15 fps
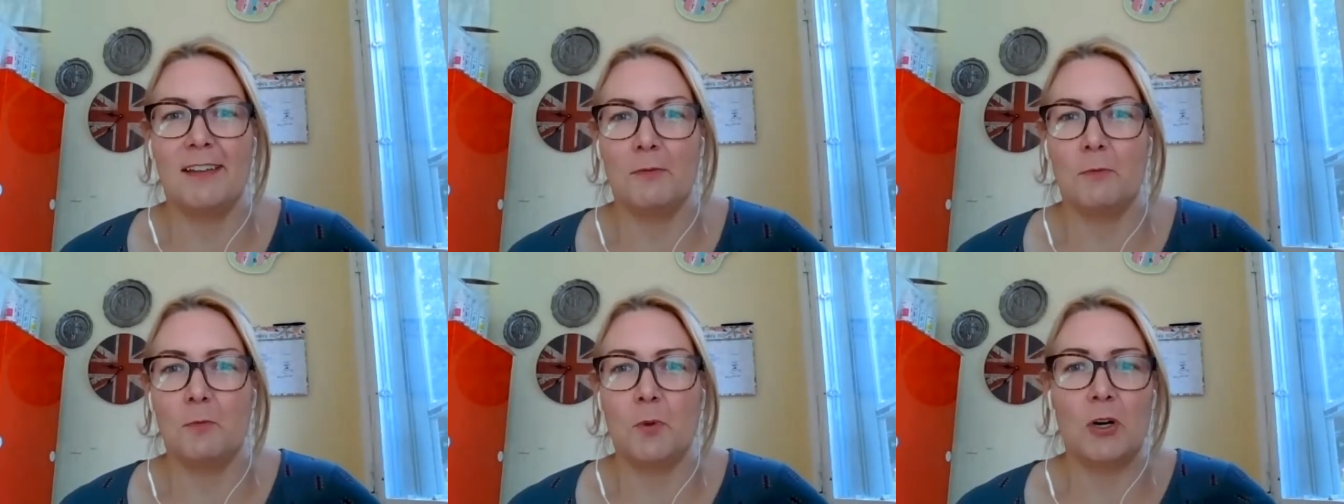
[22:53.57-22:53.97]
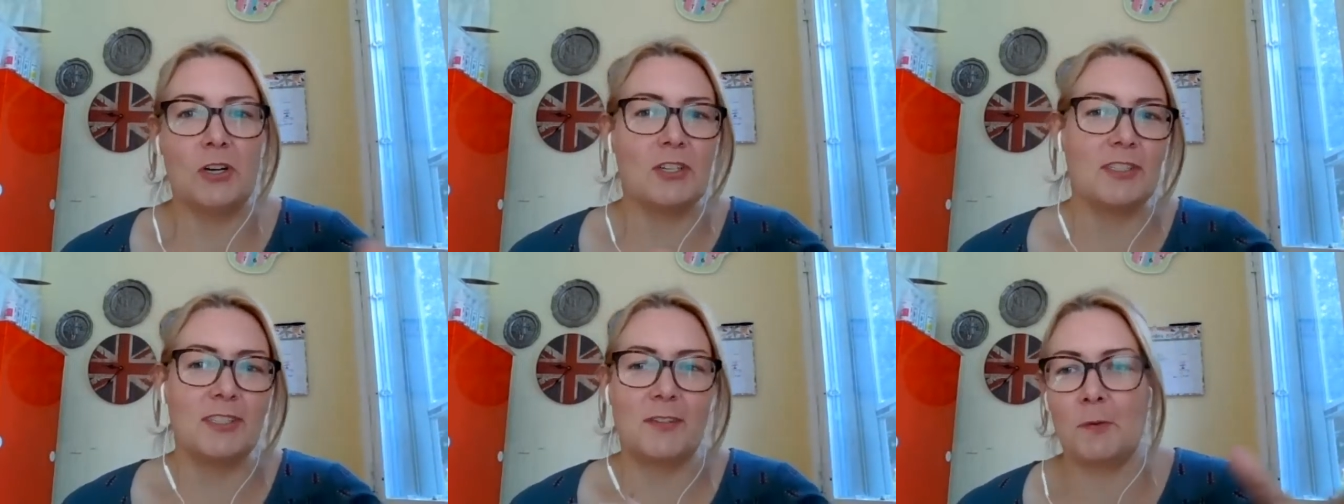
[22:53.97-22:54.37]

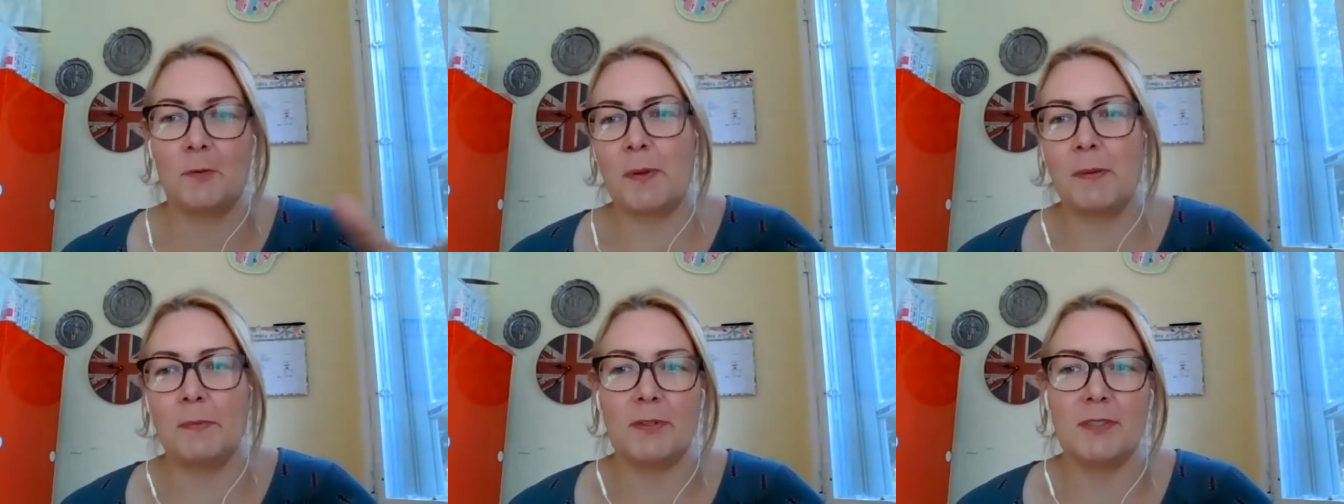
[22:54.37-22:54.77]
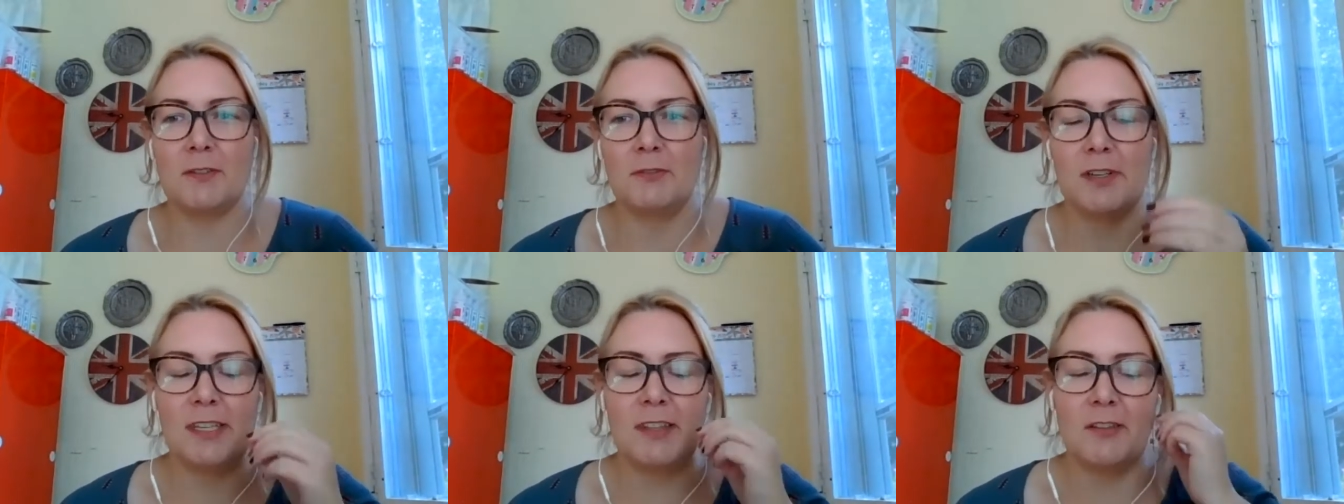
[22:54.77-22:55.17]
words for people to
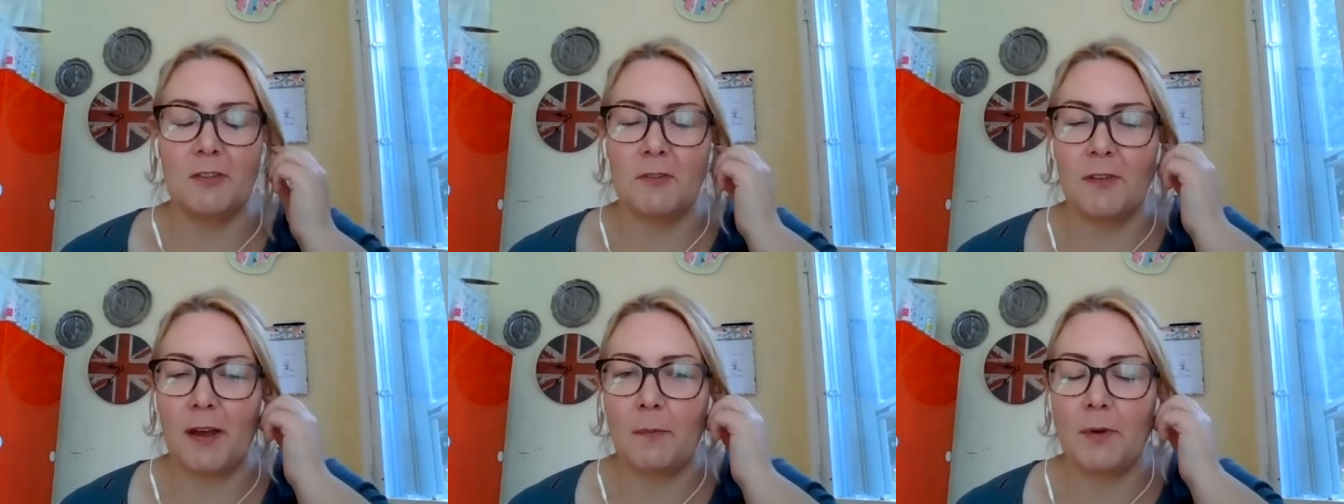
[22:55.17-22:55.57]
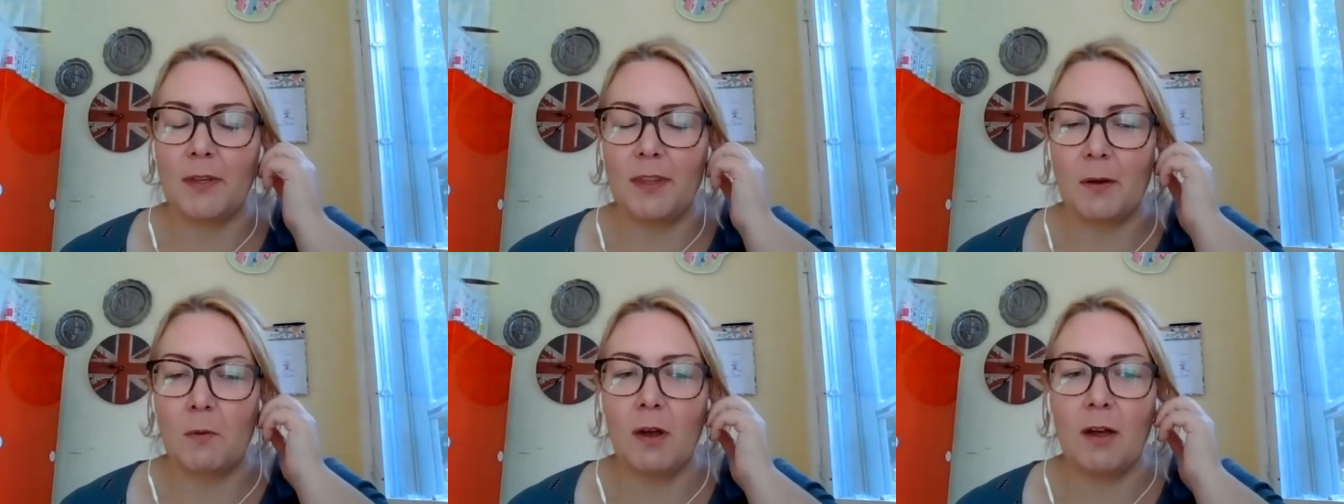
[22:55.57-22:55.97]
read through to find what
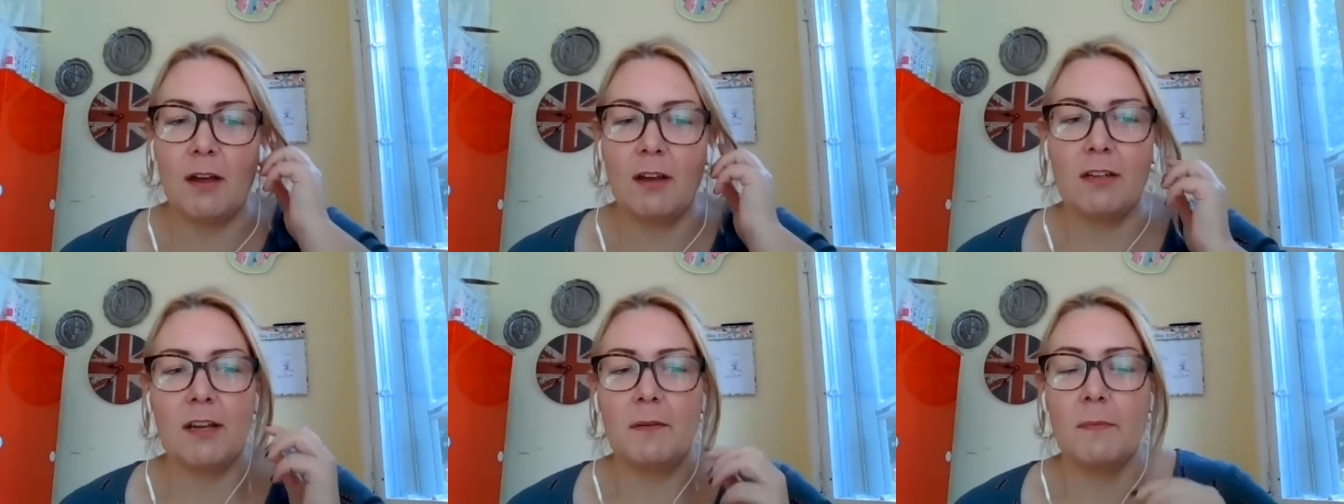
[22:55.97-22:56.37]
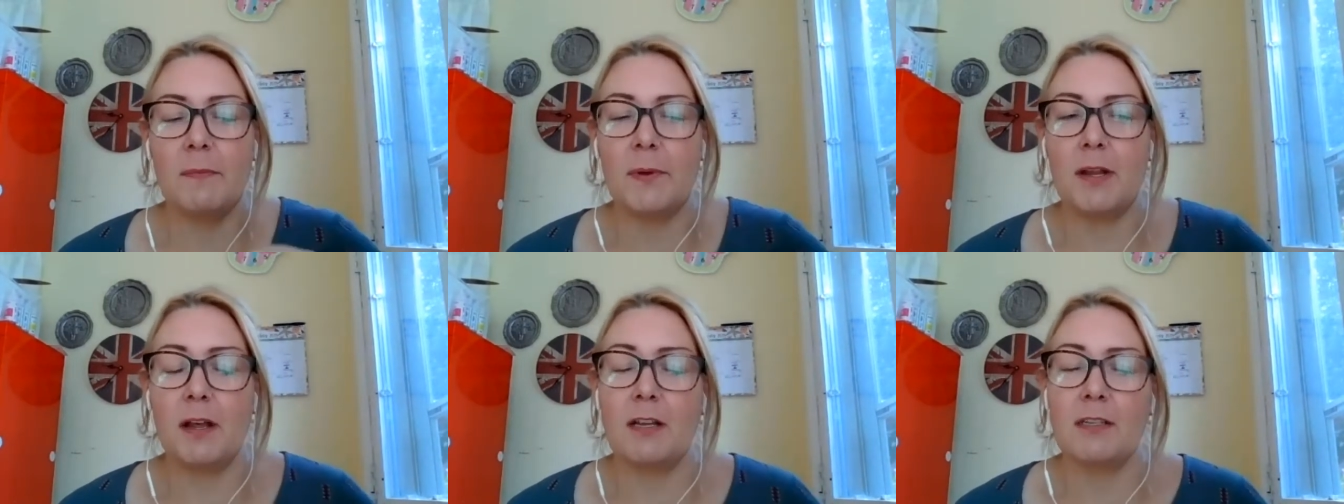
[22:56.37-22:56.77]
they want,
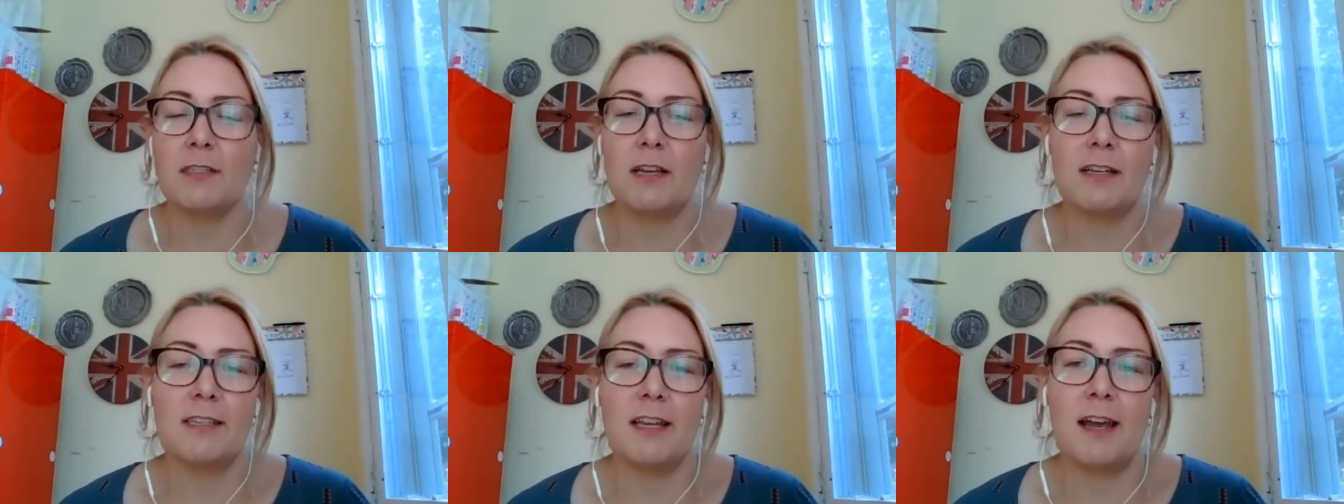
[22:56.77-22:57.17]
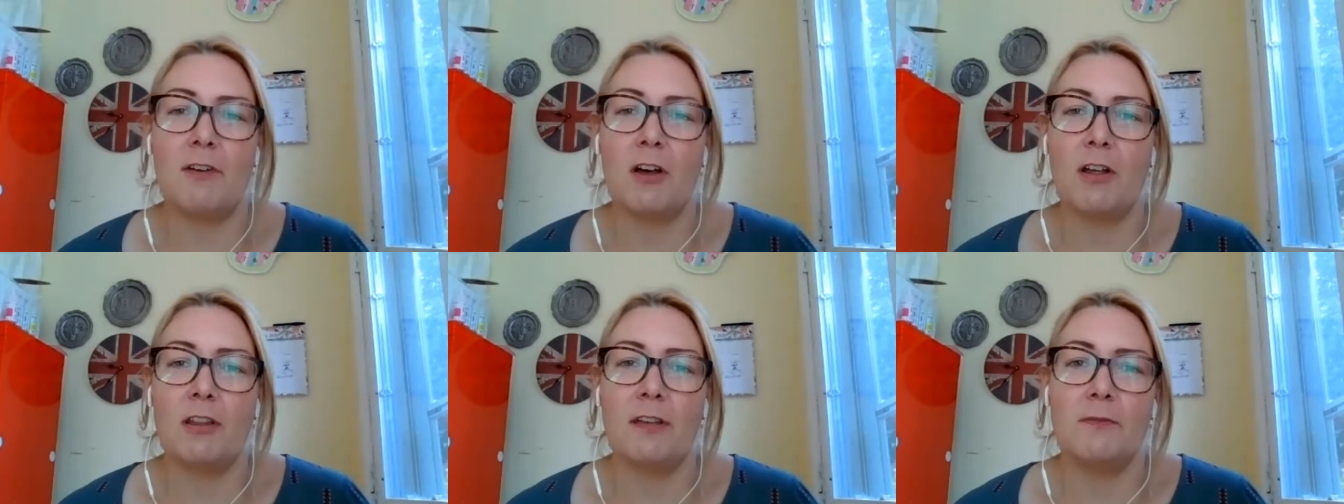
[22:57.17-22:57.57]
but it also has to have
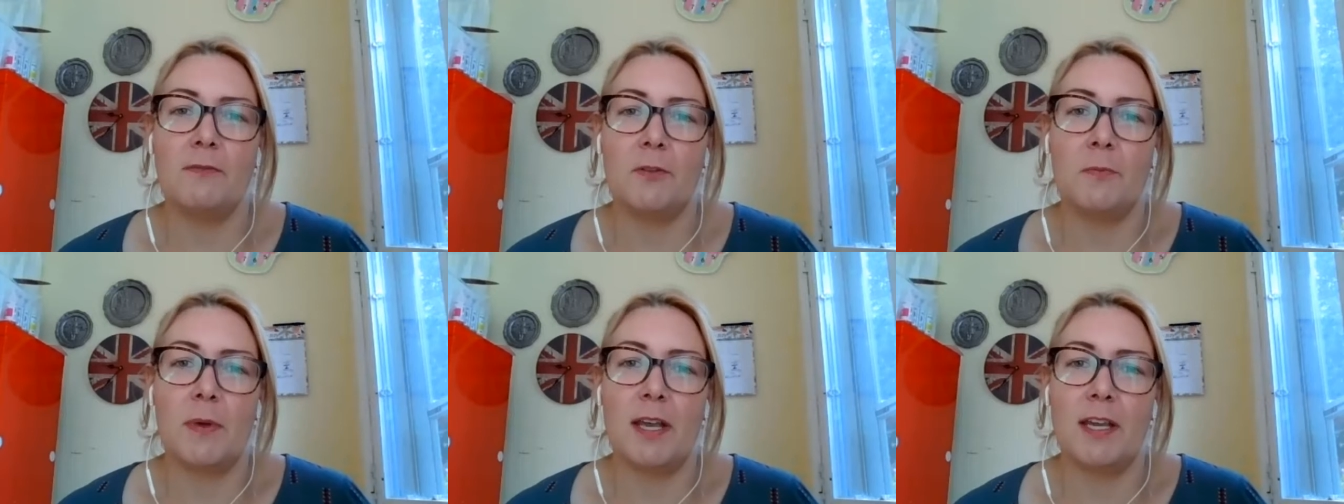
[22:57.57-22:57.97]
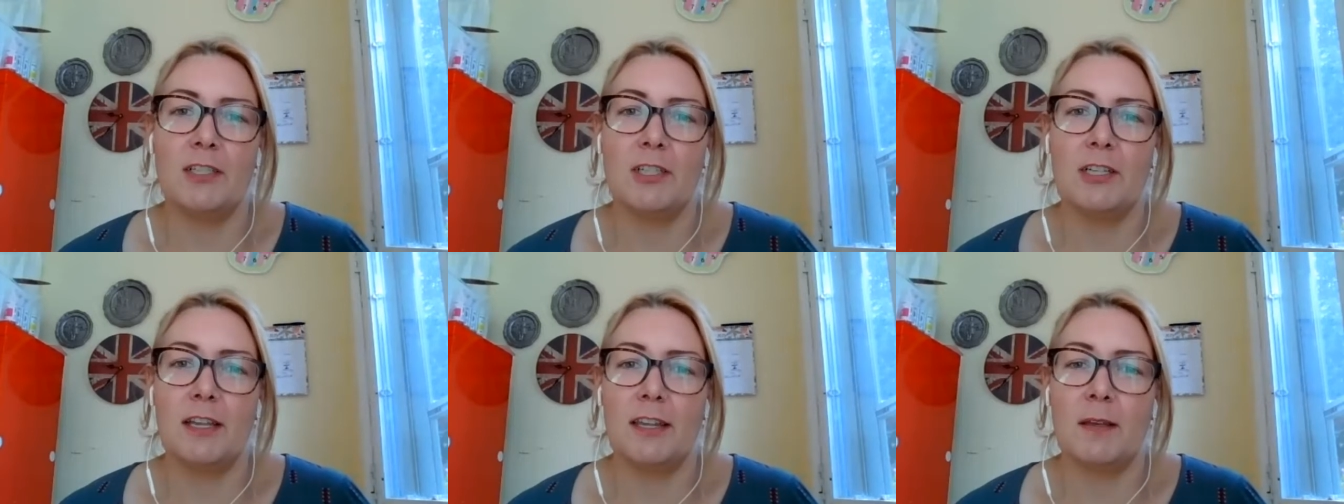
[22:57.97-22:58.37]
all the
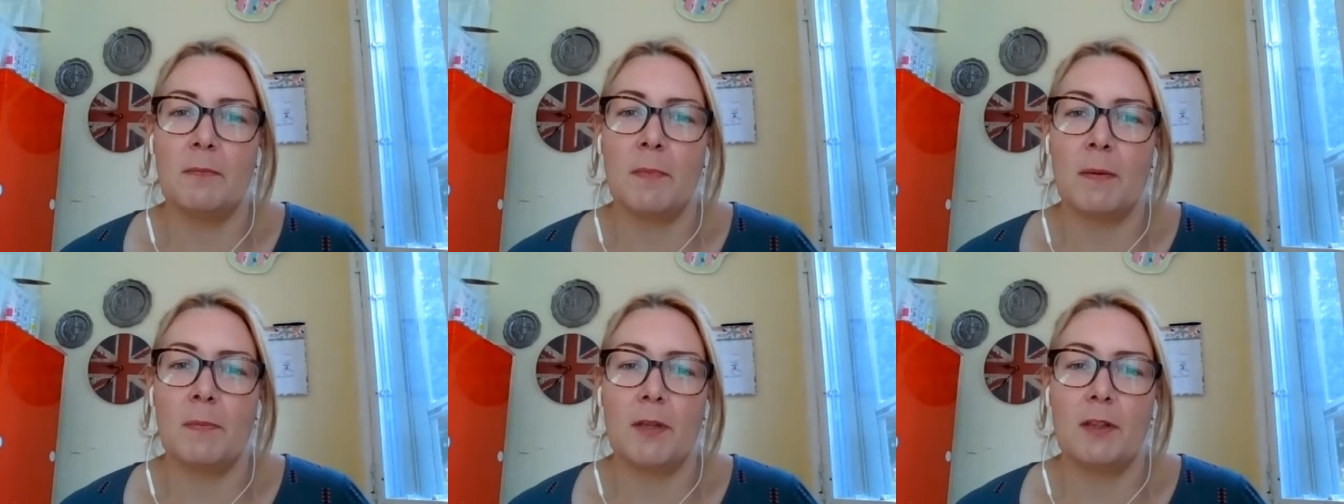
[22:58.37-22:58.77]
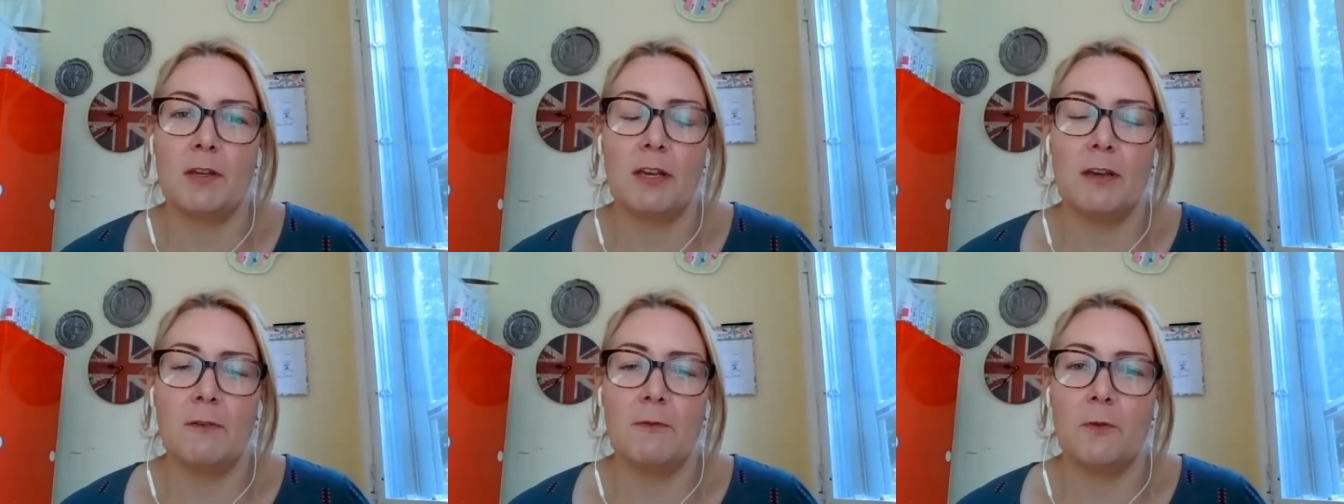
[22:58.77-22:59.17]
information that they might be
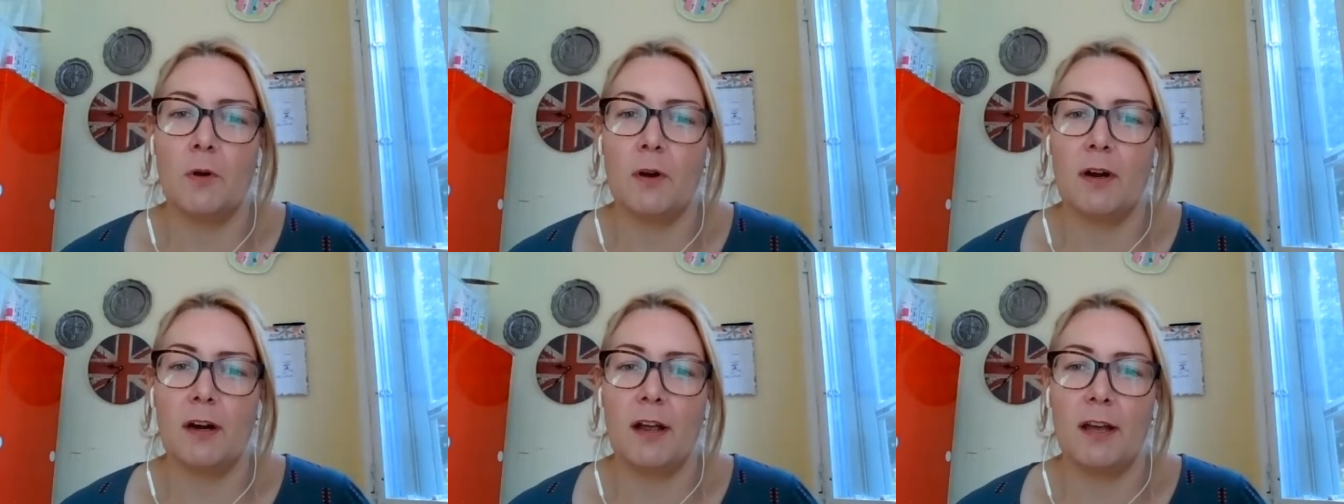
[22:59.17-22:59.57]
looking for.